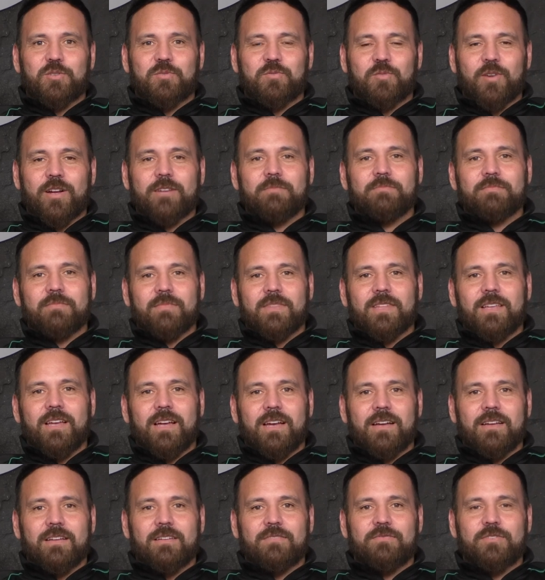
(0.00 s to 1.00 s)
Find Your Front,
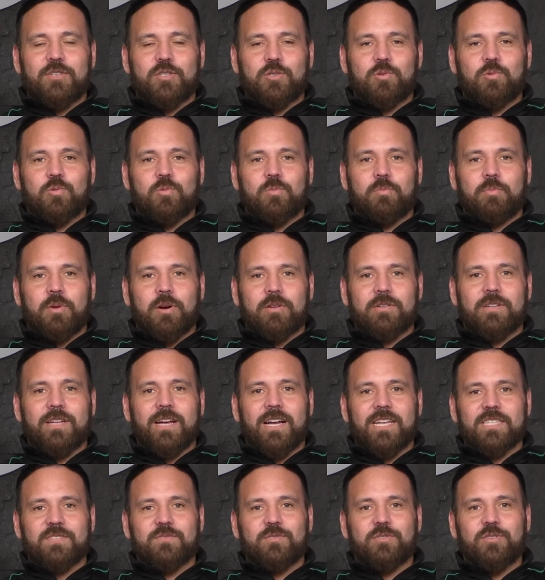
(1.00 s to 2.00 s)
uh, official
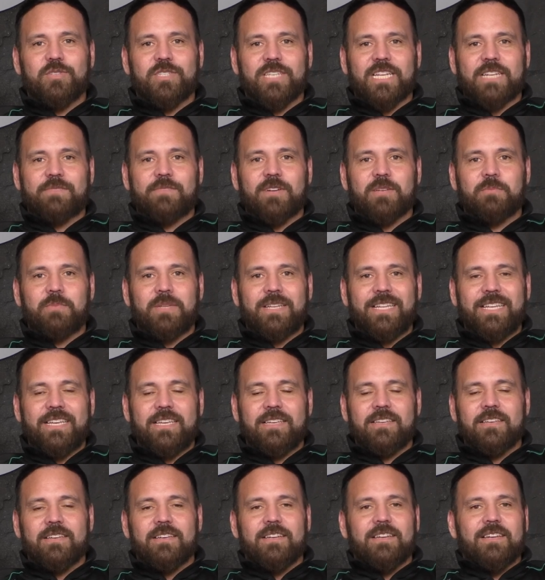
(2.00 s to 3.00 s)
podcast for New Zealand Rugby
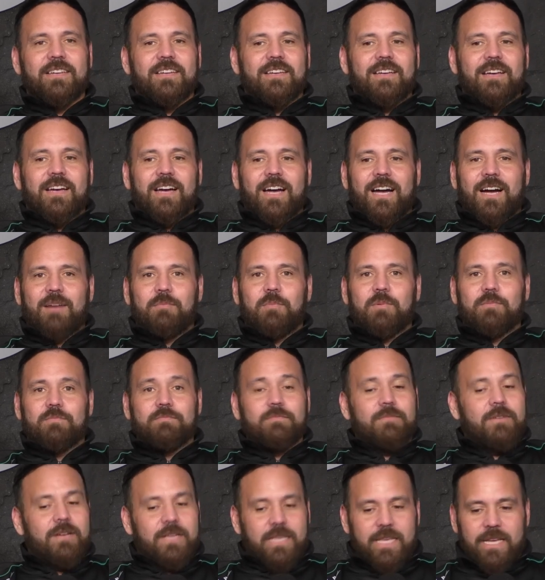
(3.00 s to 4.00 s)
League.
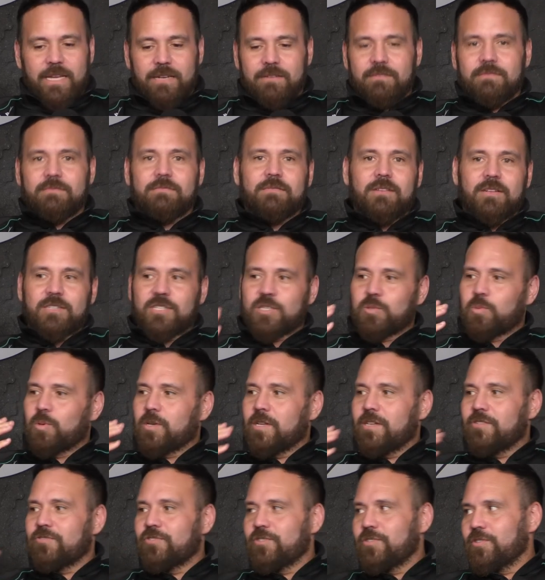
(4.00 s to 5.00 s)
Um, again, I just
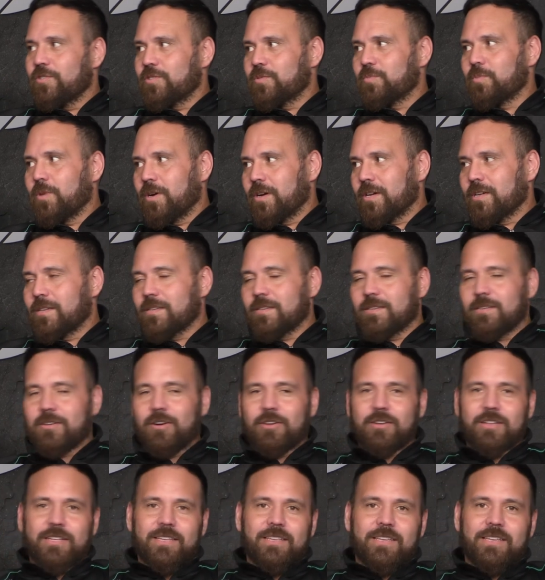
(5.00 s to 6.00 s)
want to introduce my
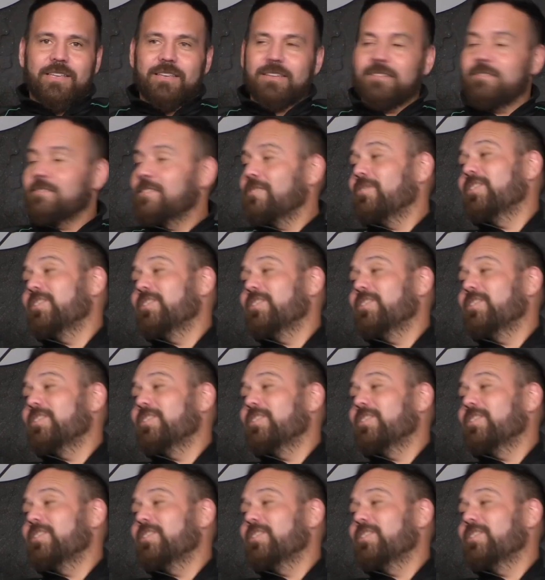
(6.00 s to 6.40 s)
colleague here.